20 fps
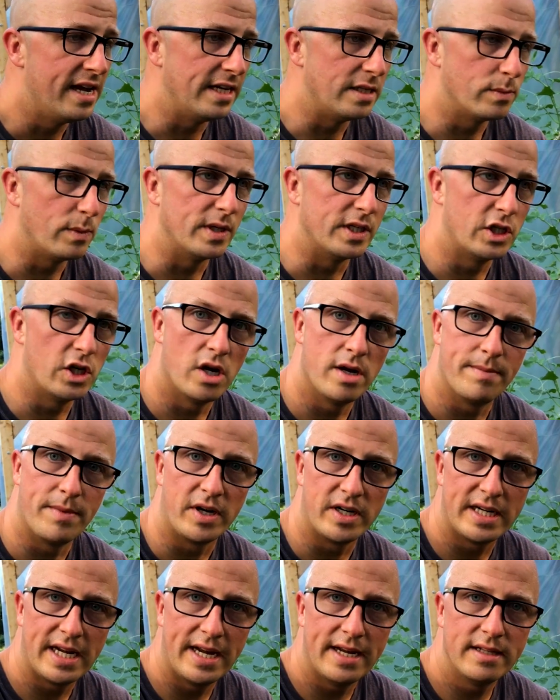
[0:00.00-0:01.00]
It's what Jean
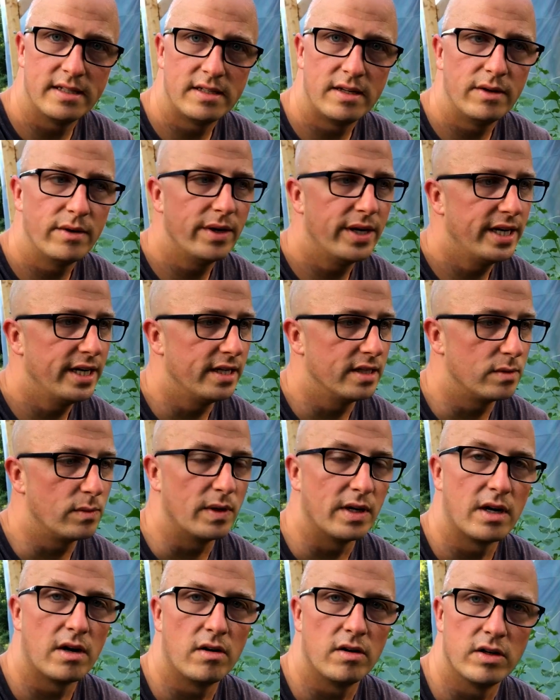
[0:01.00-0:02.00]
Martin's doing,
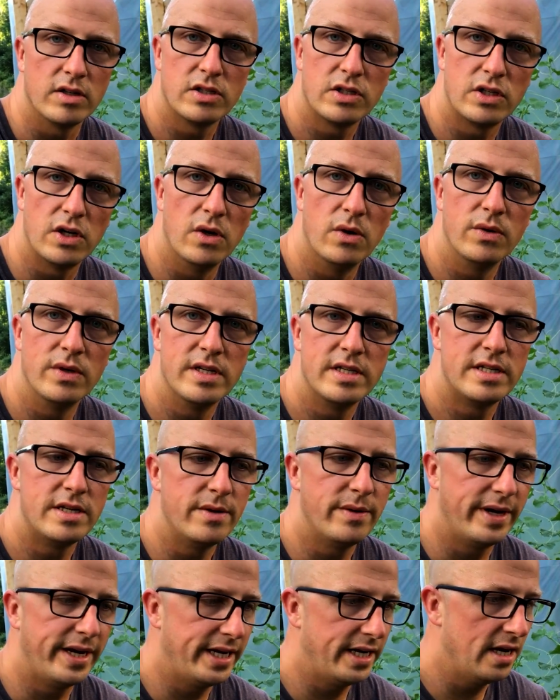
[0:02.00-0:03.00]
it's what Curtis Stone is
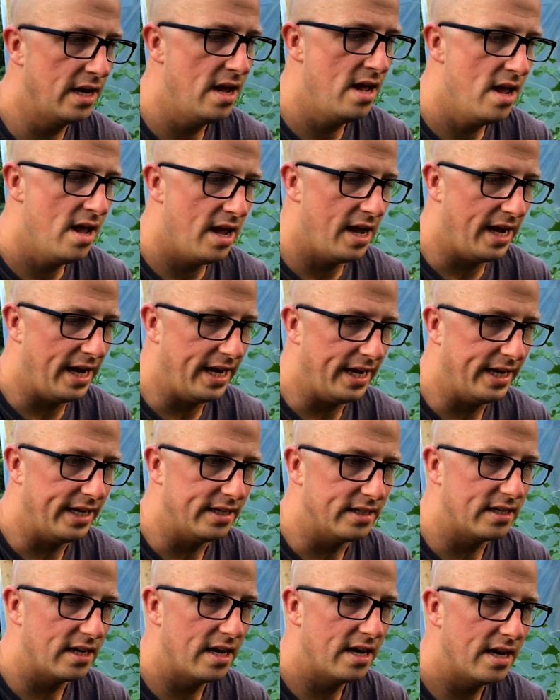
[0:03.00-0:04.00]
doing,
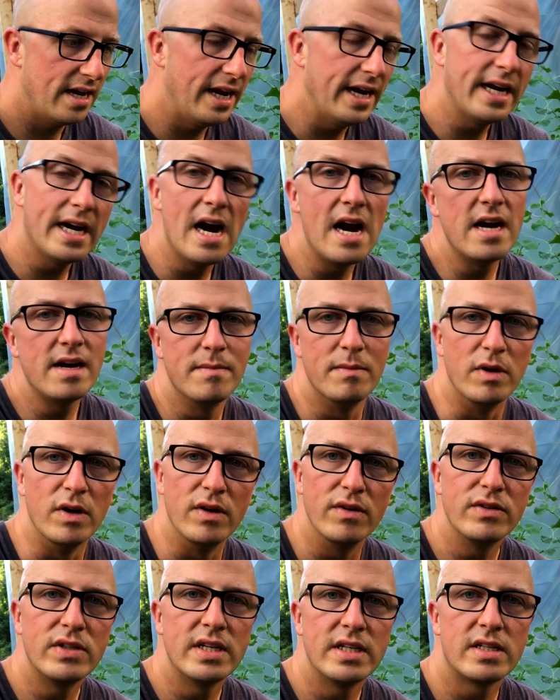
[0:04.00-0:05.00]
and it kind of
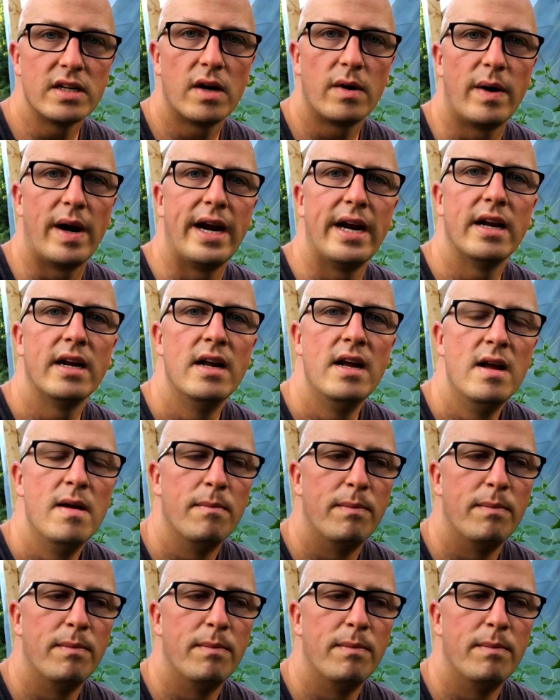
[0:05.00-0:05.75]
moves, it's all right.